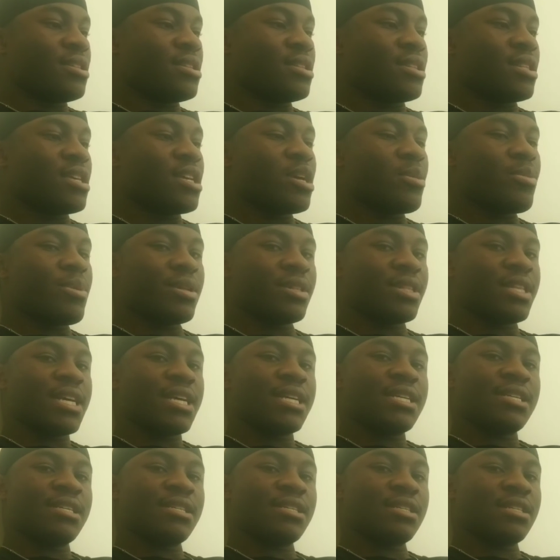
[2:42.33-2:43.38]
the thing about
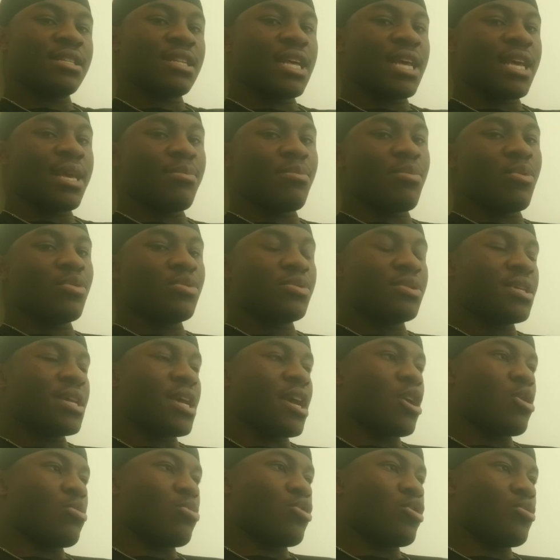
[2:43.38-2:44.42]
that is like,
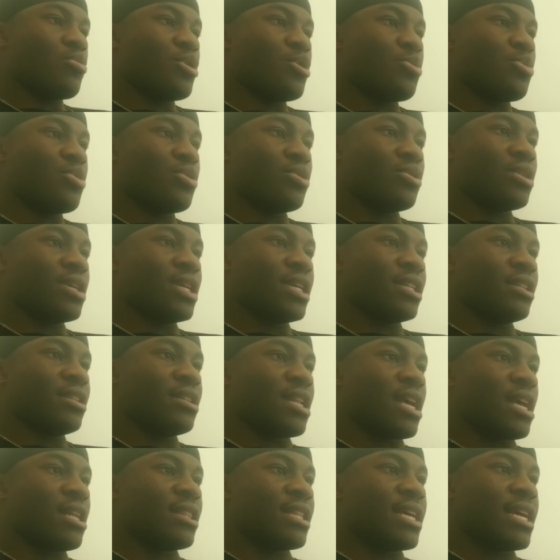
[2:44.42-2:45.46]
most airborne people are, like,
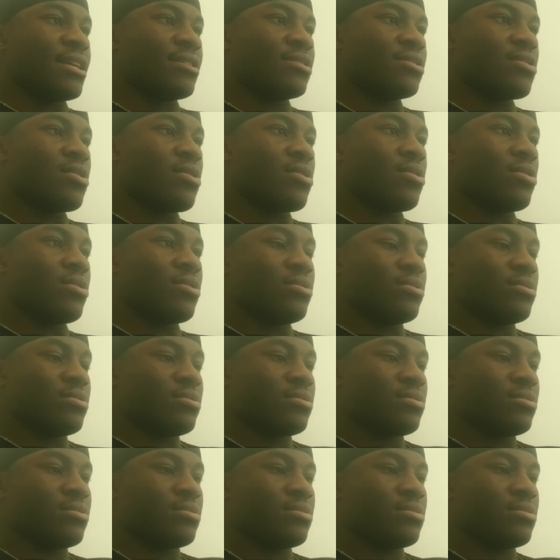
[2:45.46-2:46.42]
not that tall